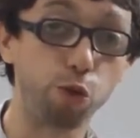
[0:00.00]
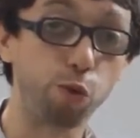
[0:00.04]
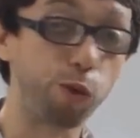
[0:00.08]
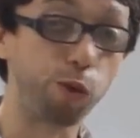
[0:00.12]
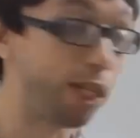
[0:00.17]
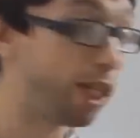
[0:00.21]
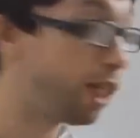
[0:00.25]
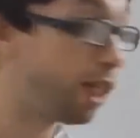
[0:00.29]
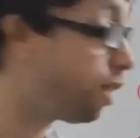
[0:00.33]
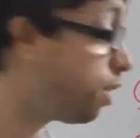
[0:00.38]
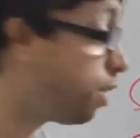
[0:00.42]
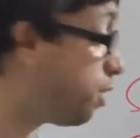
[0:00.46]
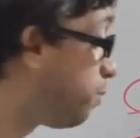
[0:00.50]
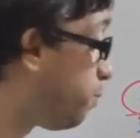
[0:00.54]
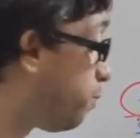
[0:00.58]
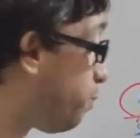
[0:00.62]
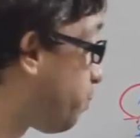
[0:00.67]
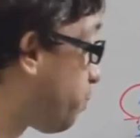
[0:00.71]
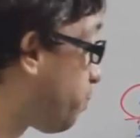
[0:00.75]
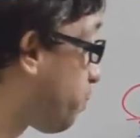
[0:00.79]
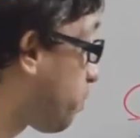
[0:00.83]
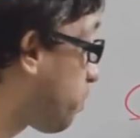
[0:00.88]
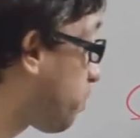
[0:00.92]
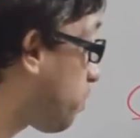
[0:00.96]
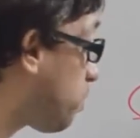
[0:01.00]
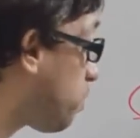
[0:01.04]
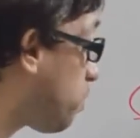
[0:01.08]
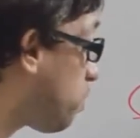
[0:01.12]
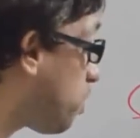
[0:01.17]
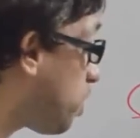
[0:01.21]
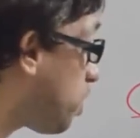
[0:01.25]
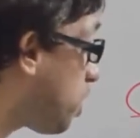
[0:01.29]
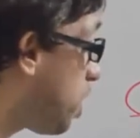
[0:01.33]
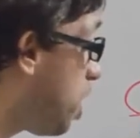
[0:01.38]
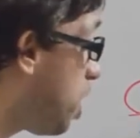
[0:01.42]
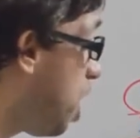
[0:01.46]
doing,
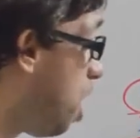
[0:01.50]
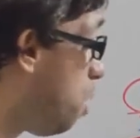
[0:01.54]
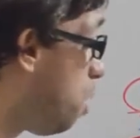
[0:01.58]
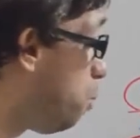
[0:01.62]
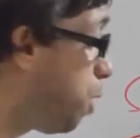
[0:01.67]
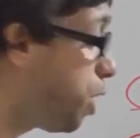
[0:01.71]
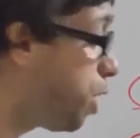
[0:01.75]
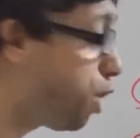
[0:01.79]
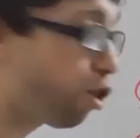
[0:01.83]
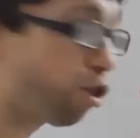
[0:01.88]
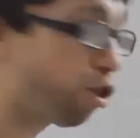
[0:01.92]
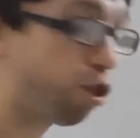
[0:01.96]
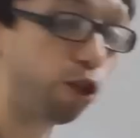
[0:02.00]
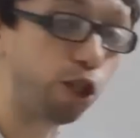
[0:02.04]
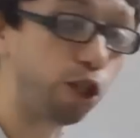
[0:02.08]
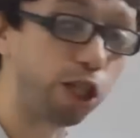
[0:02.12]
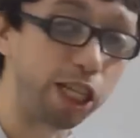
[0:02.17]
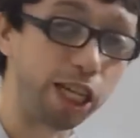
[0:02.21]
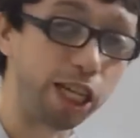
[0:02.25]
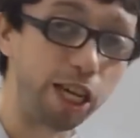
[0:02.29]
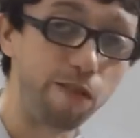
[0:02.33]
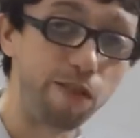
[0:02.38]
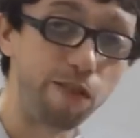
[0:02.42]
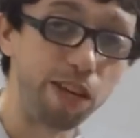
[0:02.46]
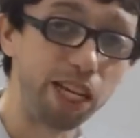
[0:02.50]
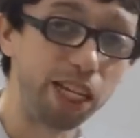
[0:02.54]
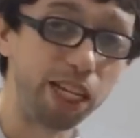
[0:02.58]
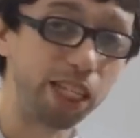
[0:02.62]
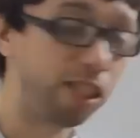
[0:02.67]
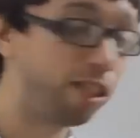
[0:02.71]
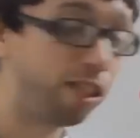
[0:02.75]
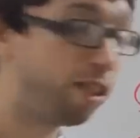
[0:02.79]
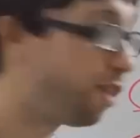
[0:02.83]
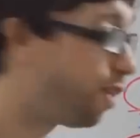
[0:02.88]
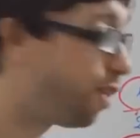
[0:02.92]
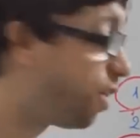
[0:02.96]
what you're
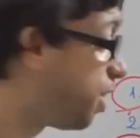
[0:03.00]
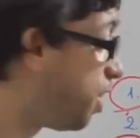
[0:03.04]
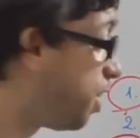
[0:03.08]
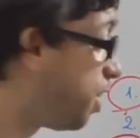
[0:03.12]
giving.